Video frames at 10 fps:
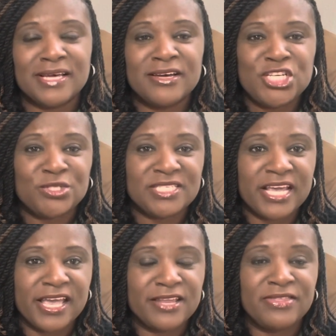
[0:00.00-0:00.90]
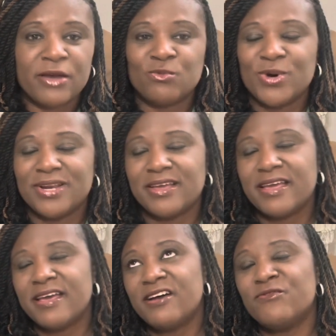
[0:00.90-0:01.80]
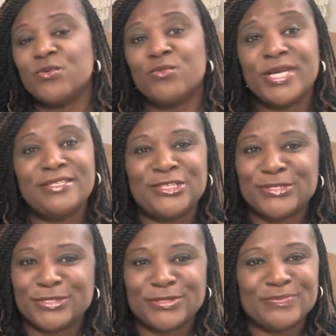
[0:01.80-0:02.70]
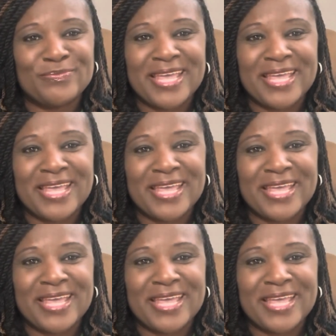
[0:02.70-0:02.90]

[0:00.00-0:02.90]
understand that whatever we do